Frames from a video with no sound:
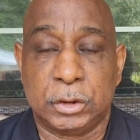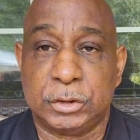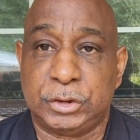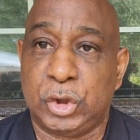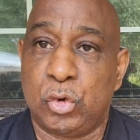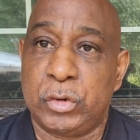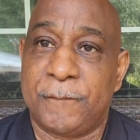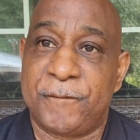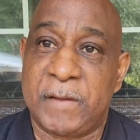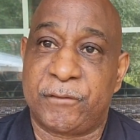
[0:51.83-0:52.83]
June the
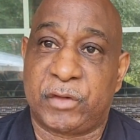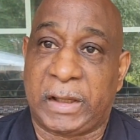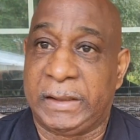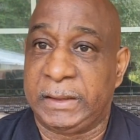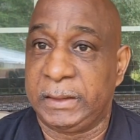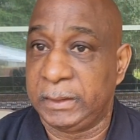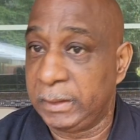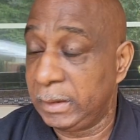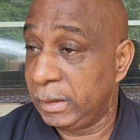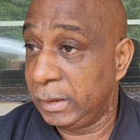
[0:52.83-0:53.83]
15th,
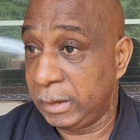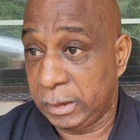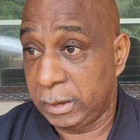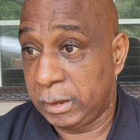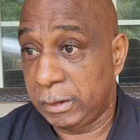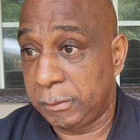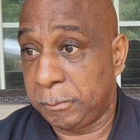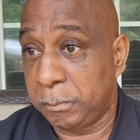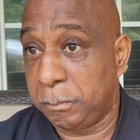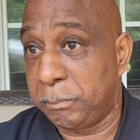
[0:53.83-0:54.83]

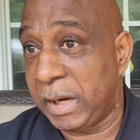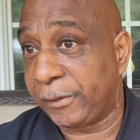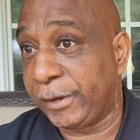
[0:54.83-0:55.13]
better